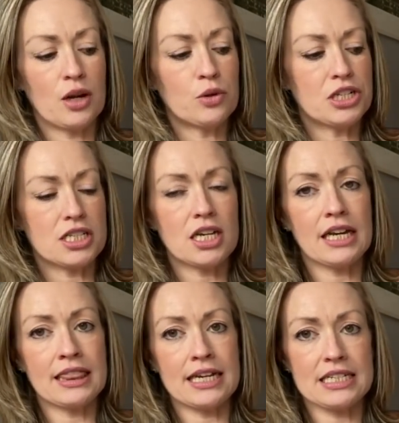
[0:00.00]
I would just
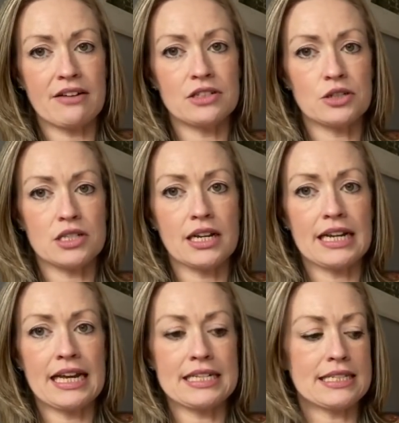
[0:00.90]
tighten that ever so
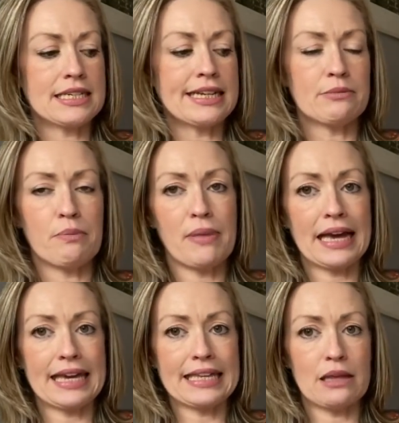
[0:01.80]
slightly, as it's a little bit
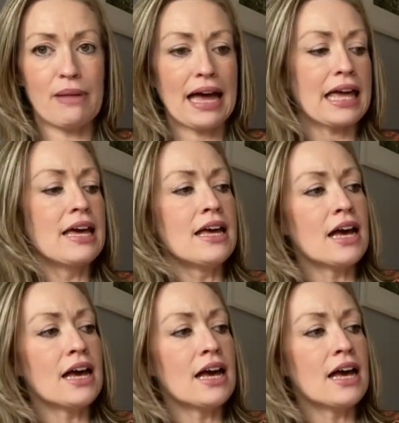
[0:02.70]
baggy at the back.